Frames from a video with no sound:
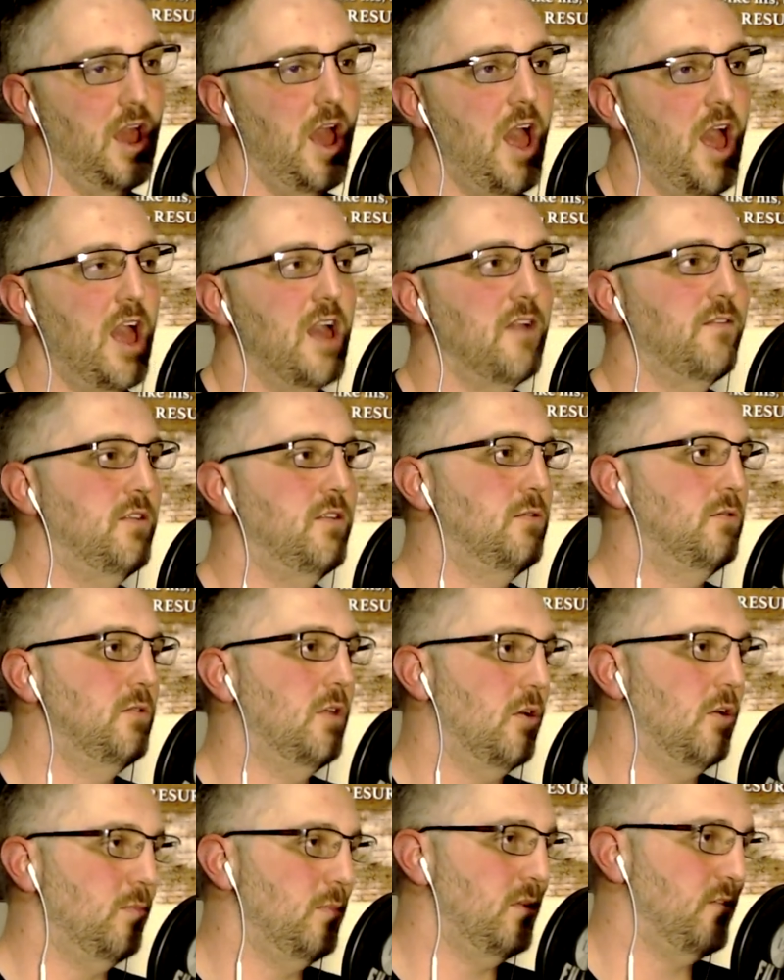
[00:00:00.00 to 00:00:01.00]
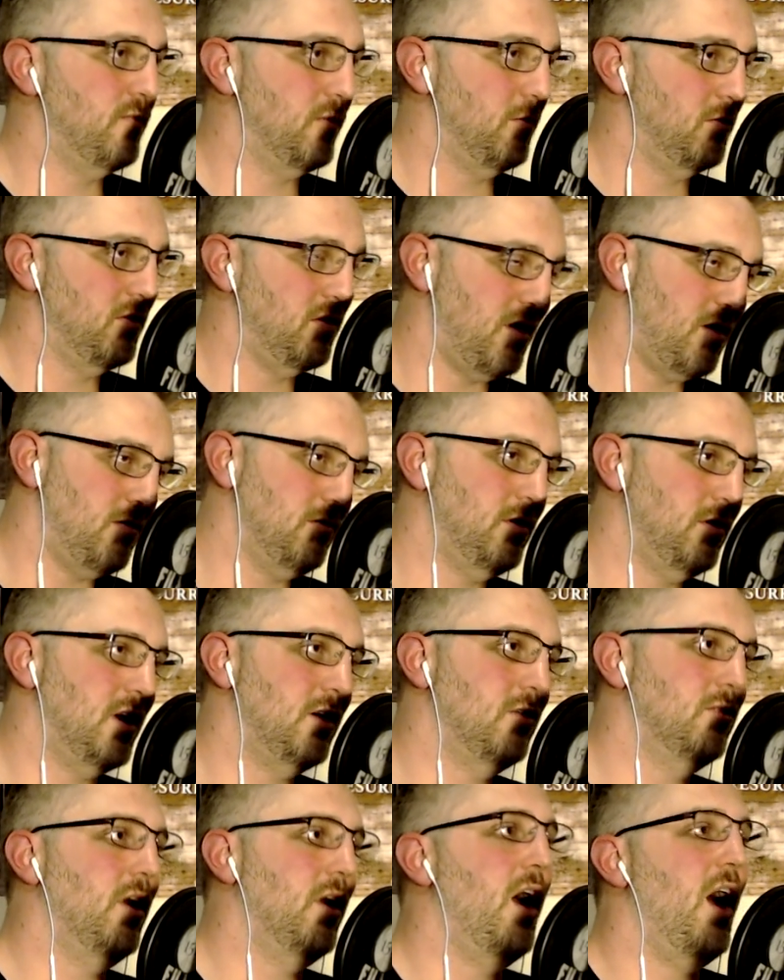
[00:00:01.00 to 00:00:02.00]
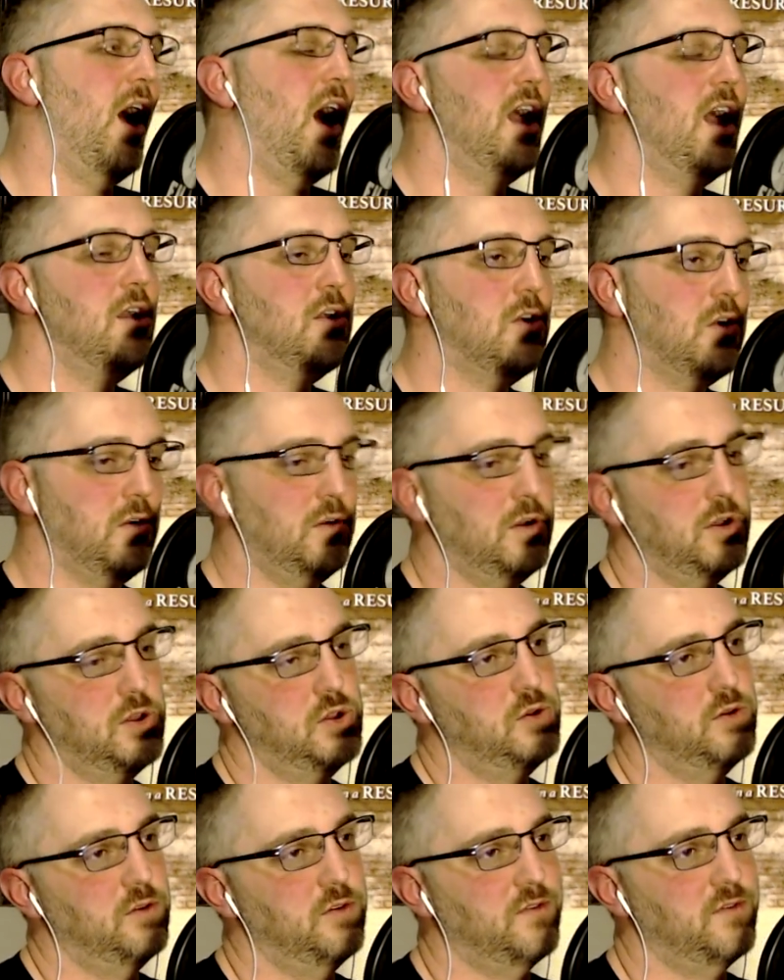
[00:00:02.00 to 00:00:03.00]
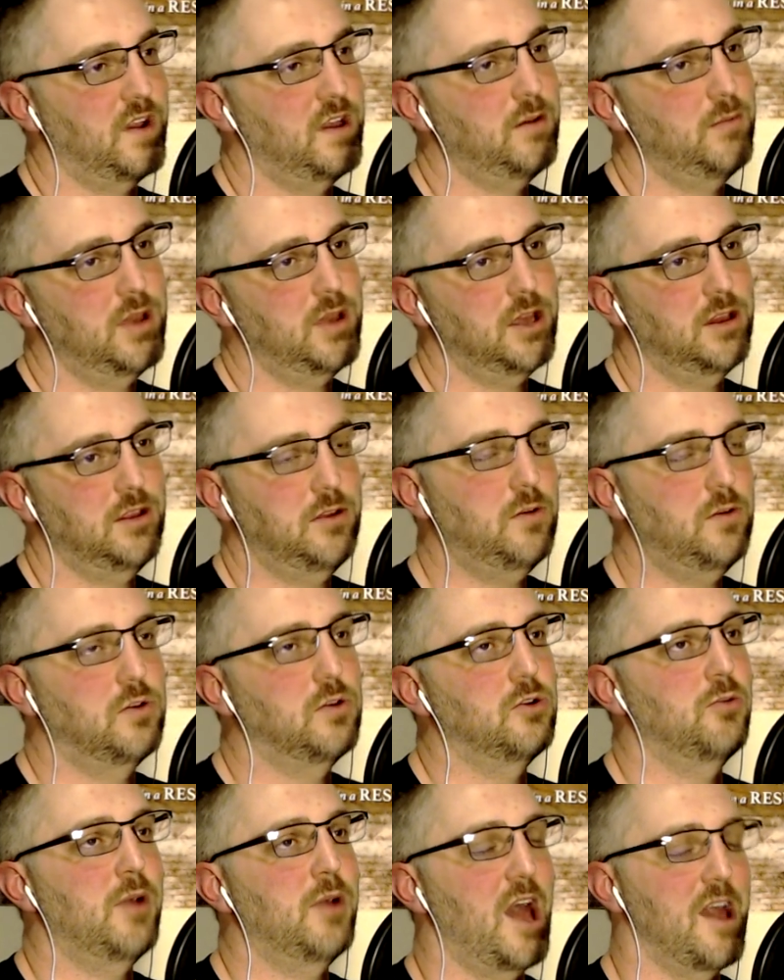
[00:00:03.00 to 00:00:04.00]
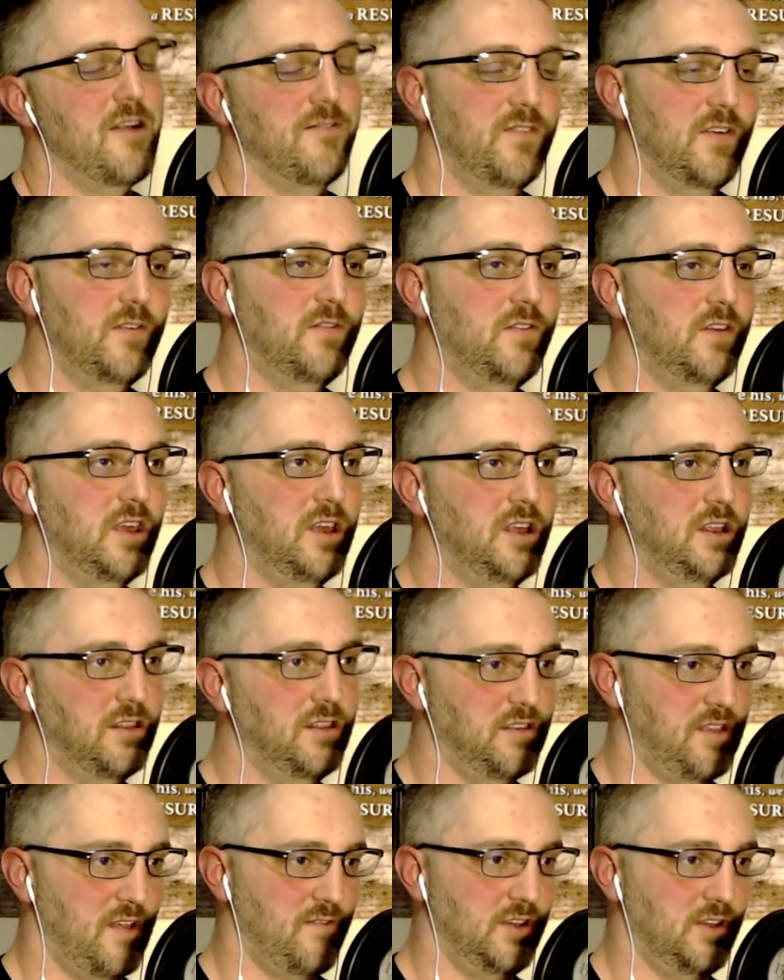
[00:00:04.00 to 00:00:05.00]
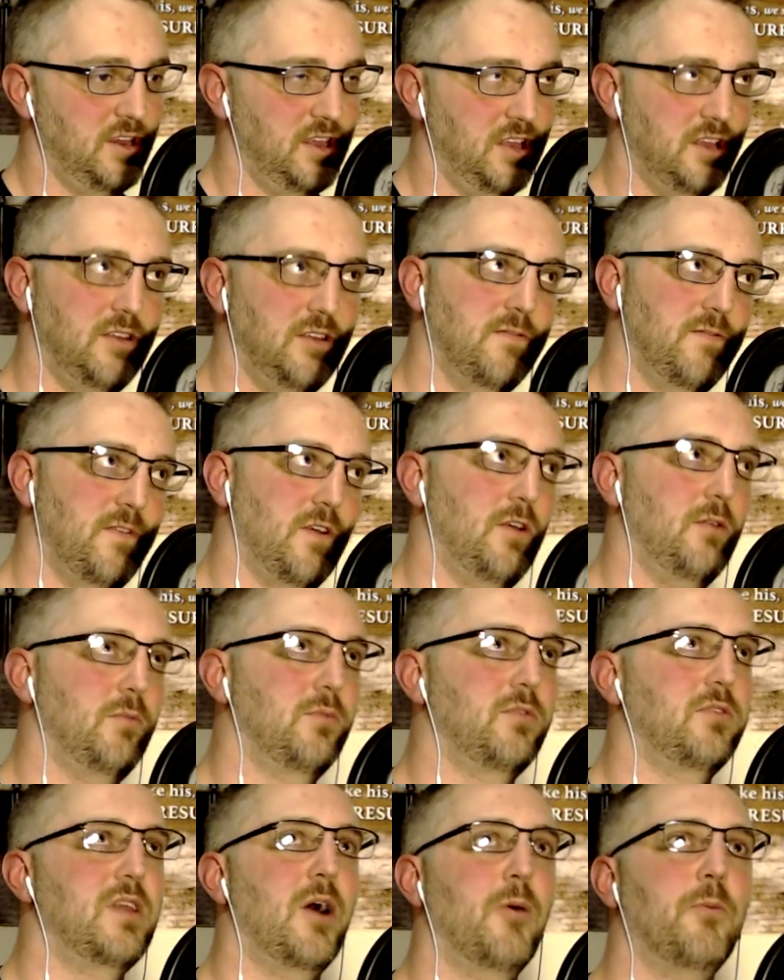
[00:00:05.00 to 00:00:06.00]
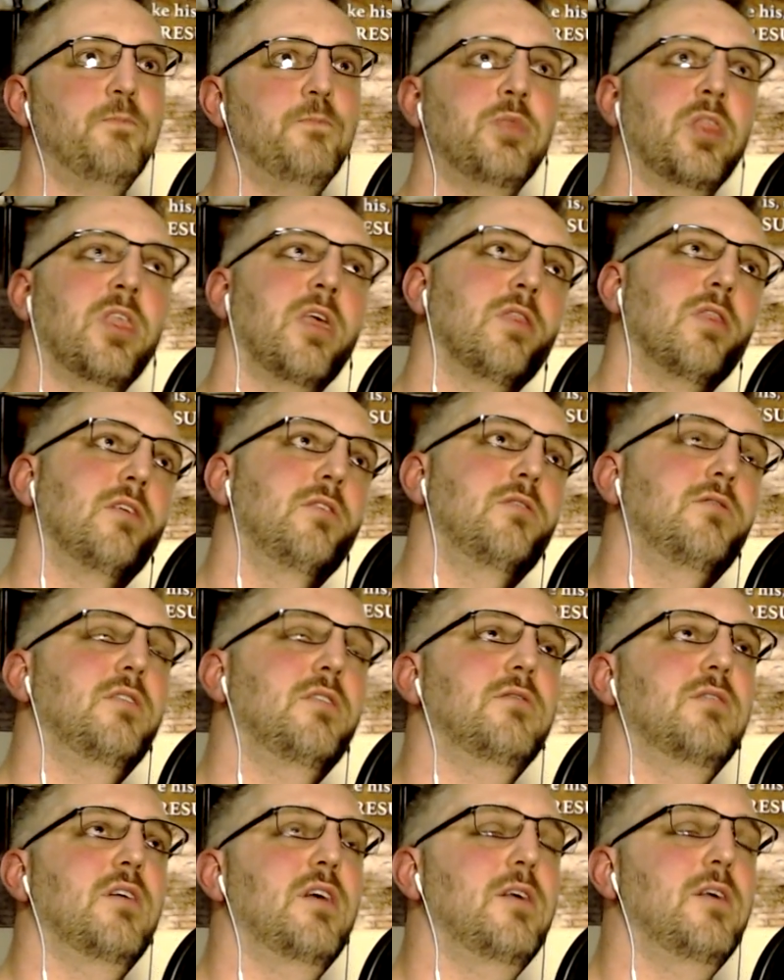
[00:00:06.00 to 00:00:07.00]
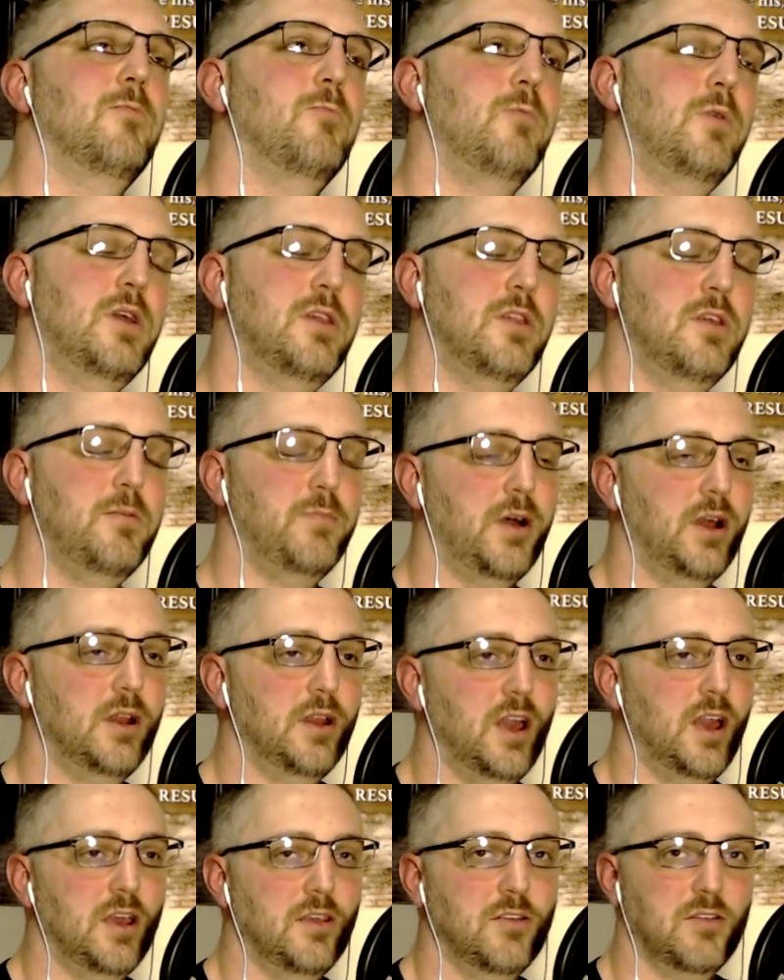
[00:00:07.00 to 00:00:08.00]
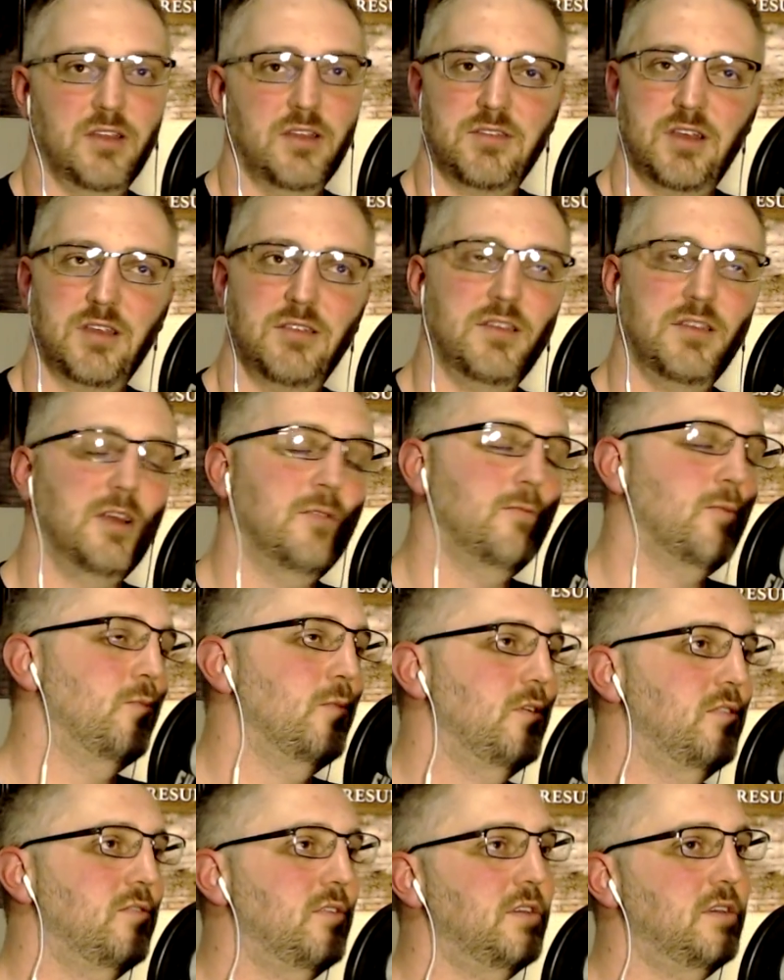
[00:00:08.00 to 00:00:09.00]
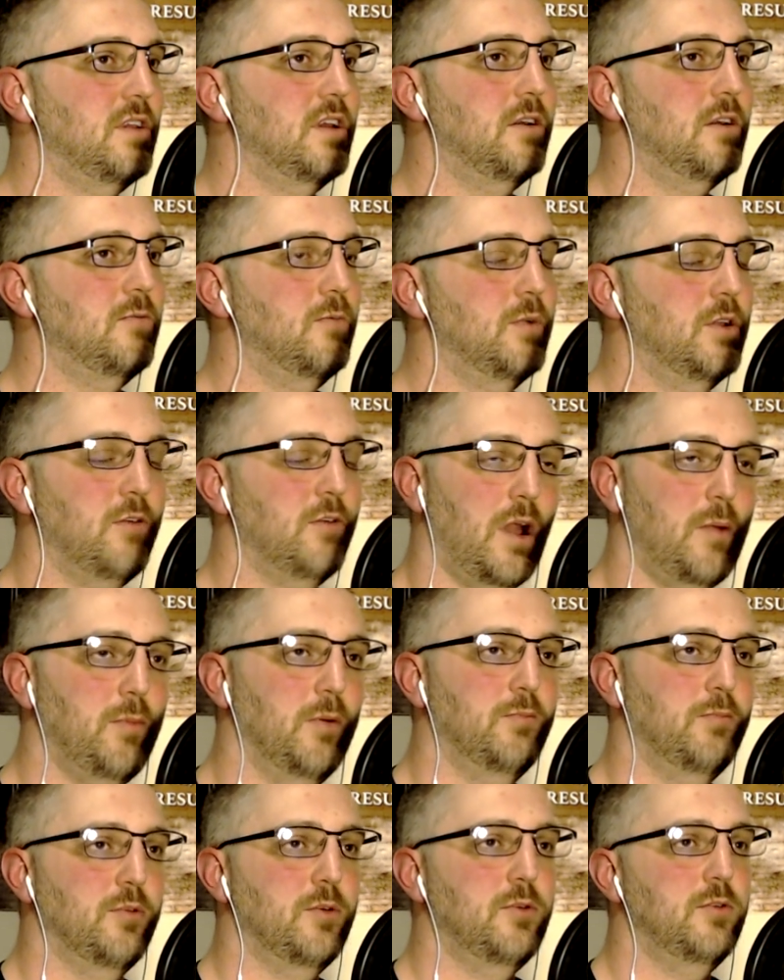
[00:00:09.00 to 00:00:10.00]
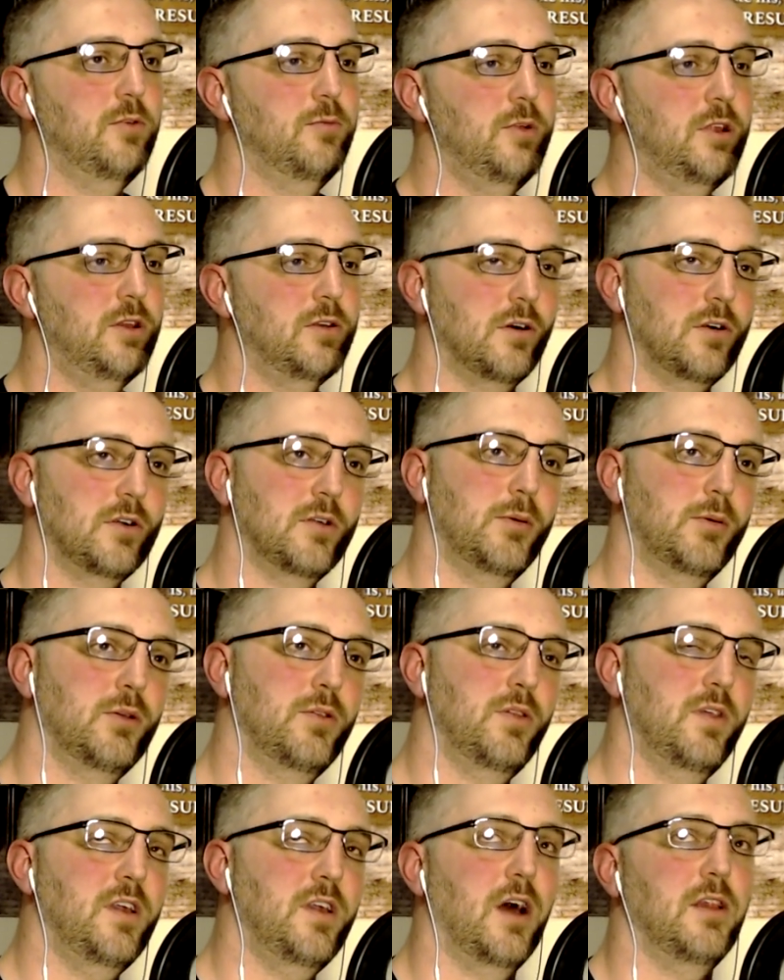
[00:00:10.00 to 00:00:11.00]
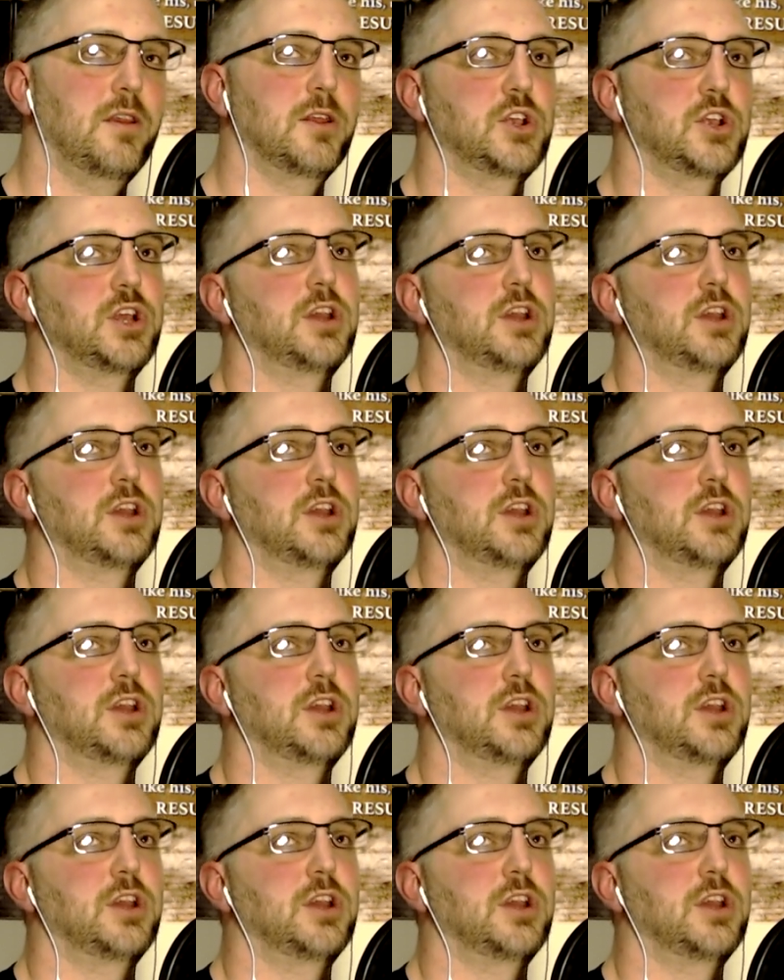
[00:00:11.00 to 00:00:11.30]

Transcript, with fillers: If you know me from SoundCloud, I encourage you to find me at YouTube at 1517 Films. Now, this is a weekly podcast, as I said, where we sit down, we grab a brew, and we talk about theology. Now,